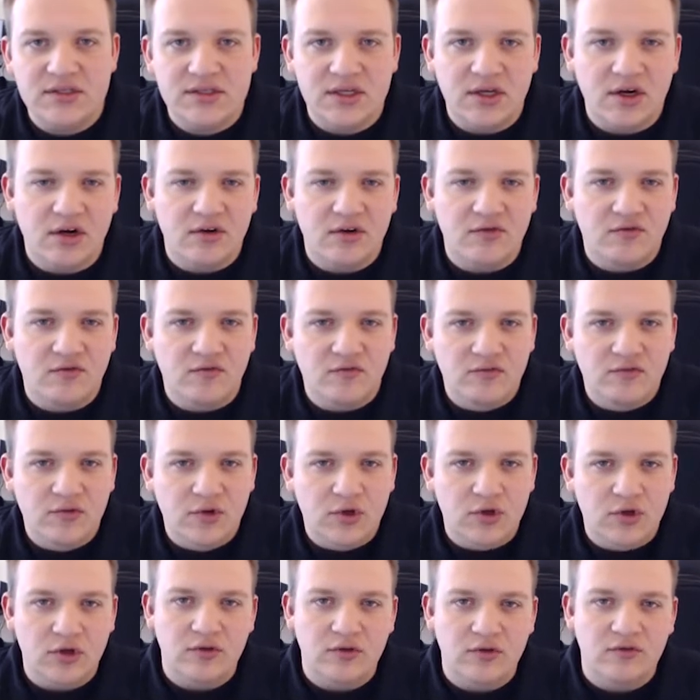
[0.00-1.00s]
are
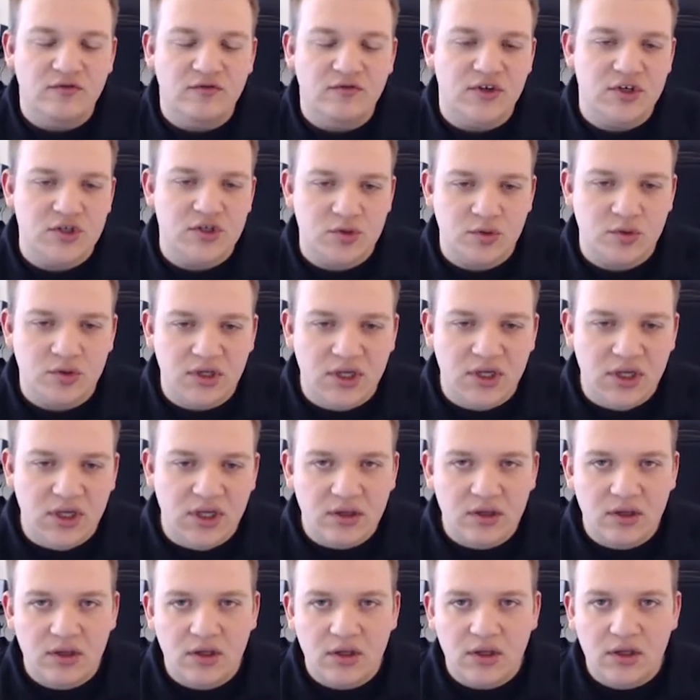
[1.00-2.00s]
good
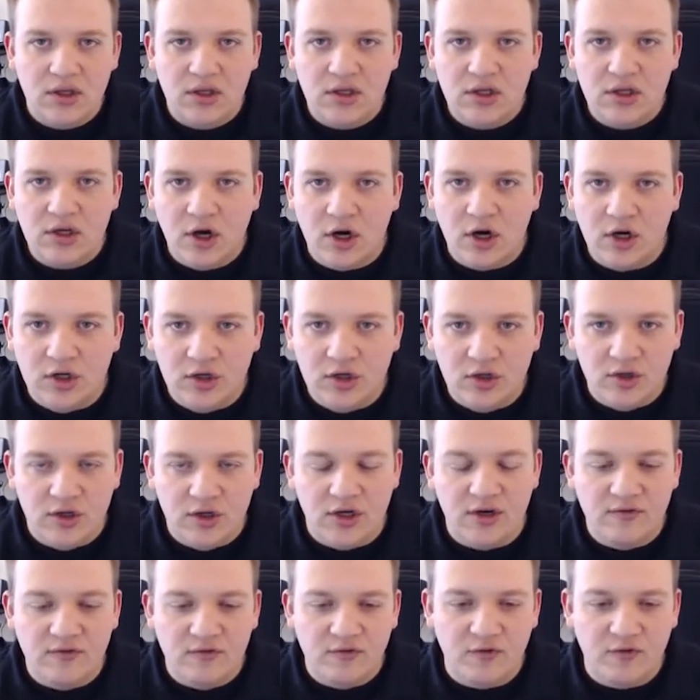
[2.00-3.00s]
visually are good
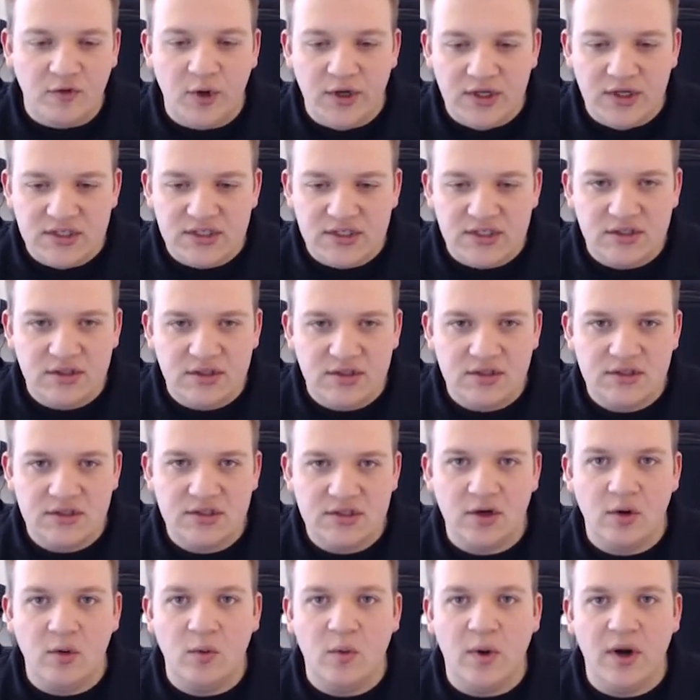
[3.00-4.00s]
in voice.
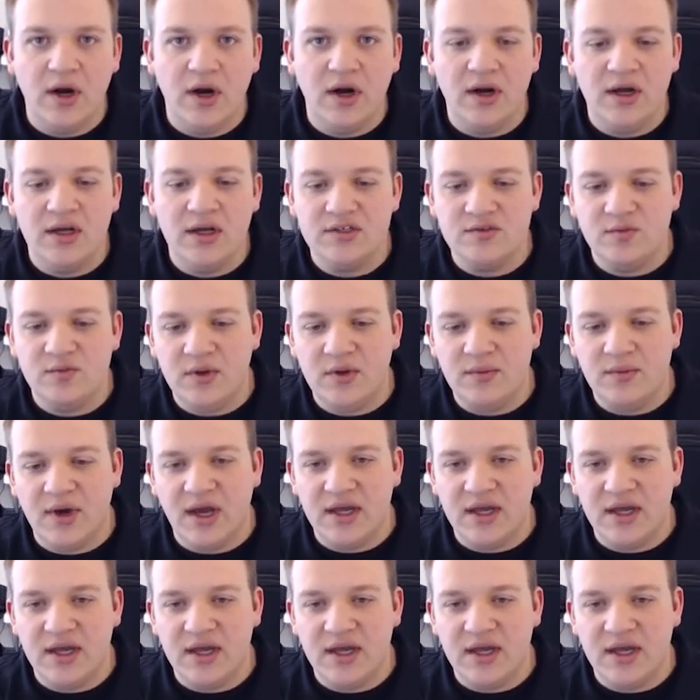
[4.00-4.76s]
So whereas we might